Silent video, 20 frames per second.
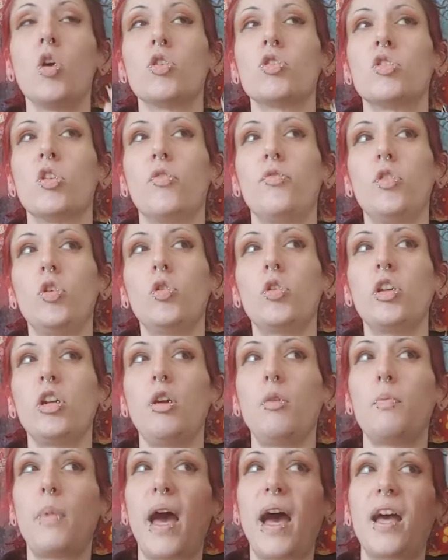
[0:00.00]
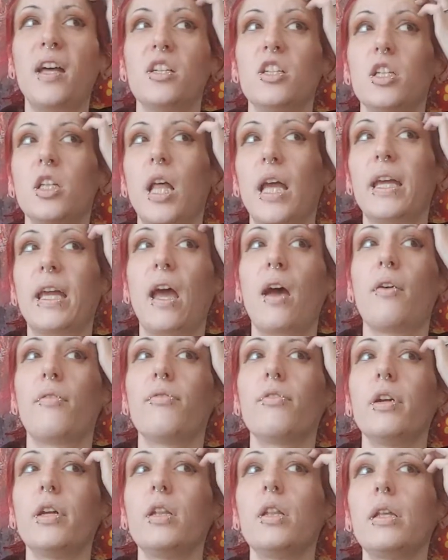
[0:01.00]
So if you can imagine, like,
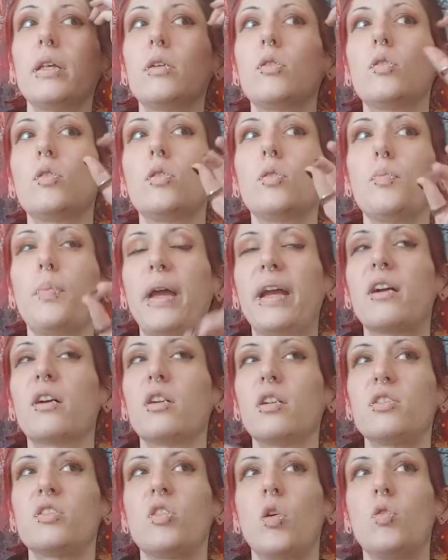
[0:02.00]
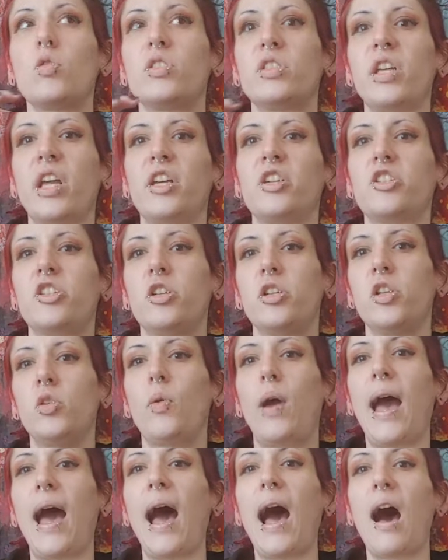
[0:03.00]
every little paired association
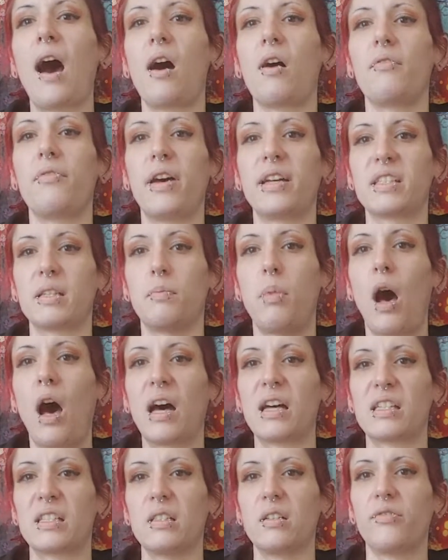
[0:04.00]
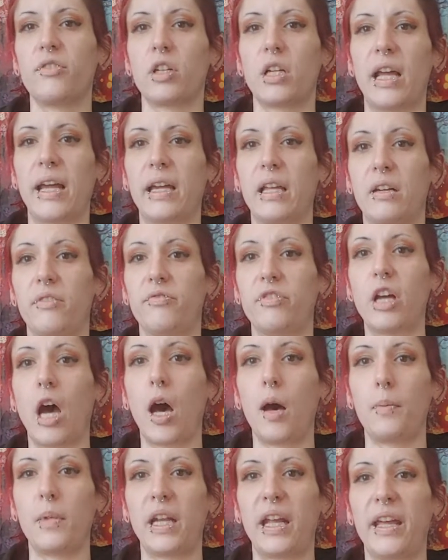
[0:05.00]
you have has a positive or negative
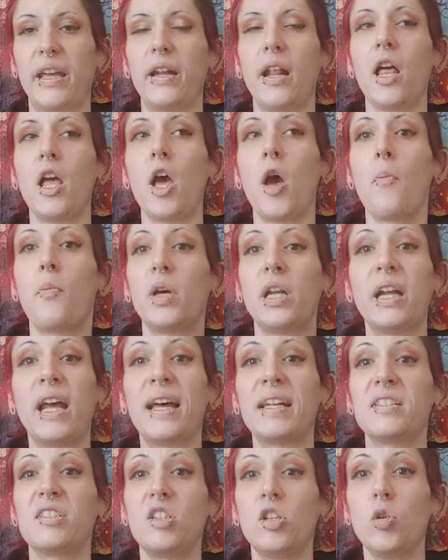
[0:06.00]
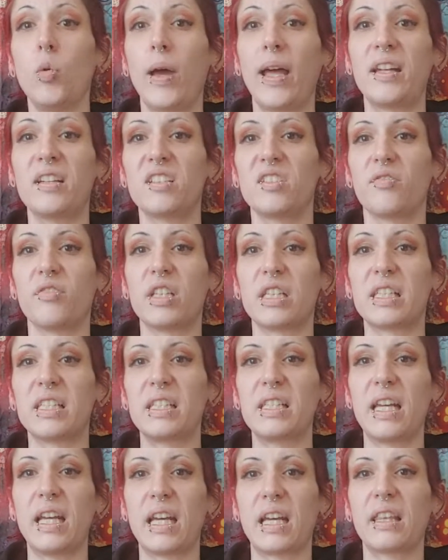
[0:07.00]
dominant, but it has two ends of the
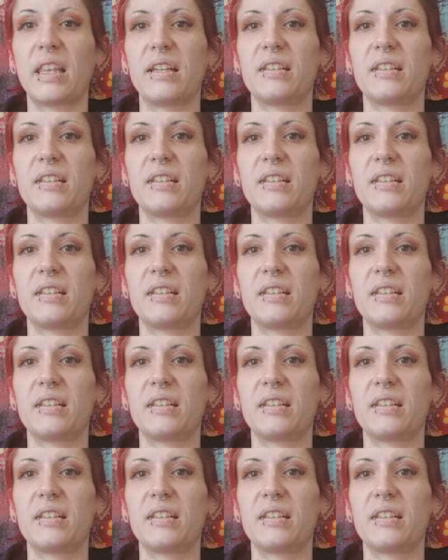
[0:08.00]
stick.